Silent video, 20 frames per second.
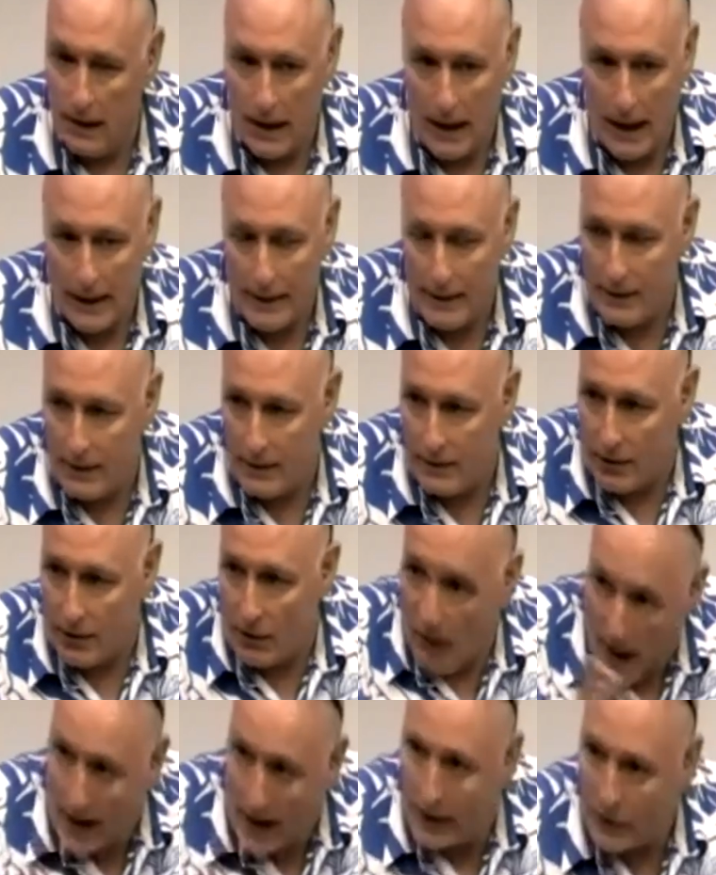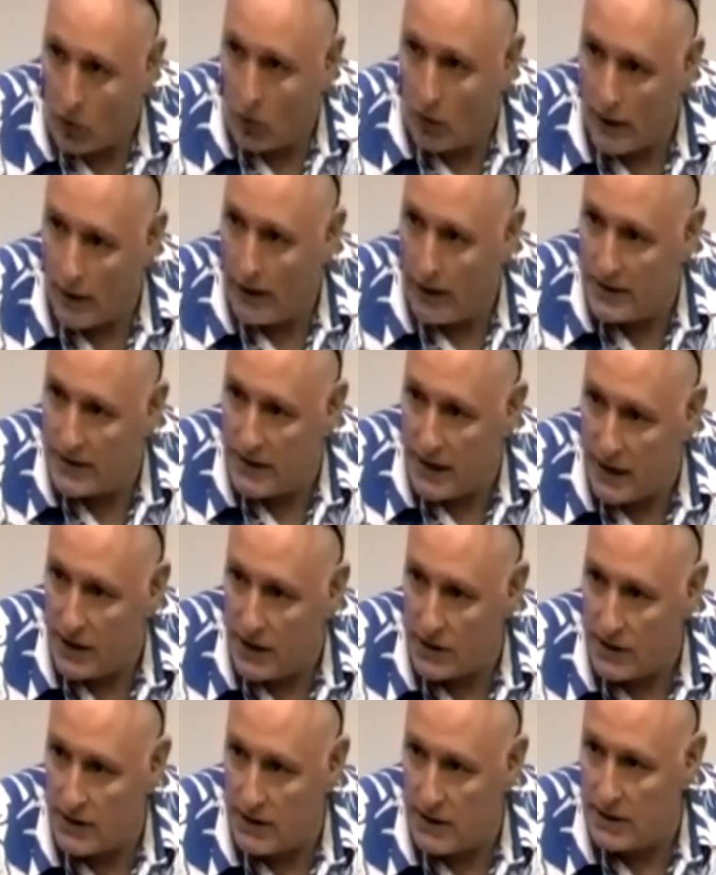And there aren't
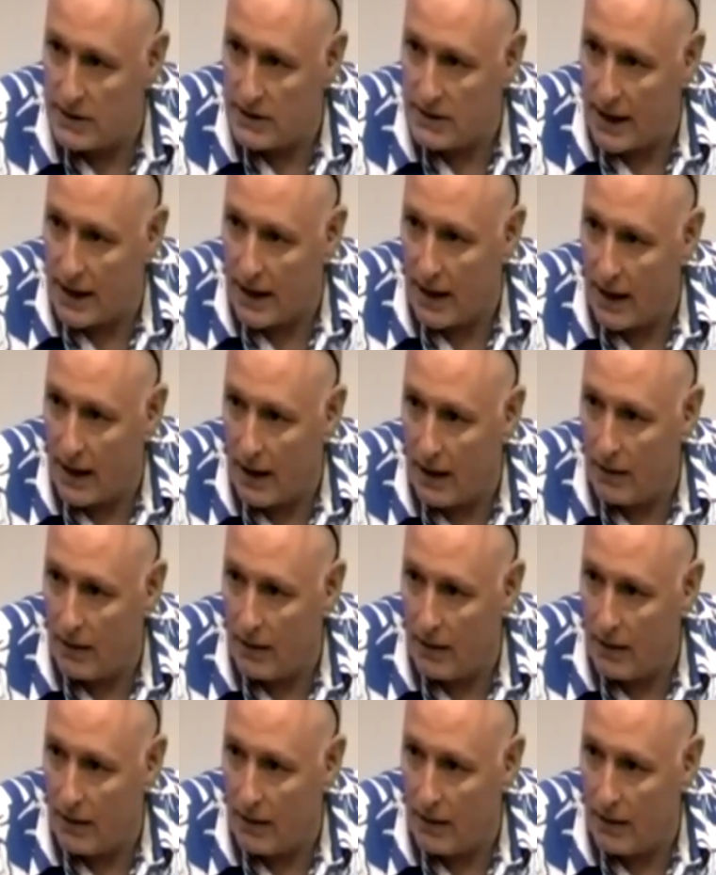organizations that are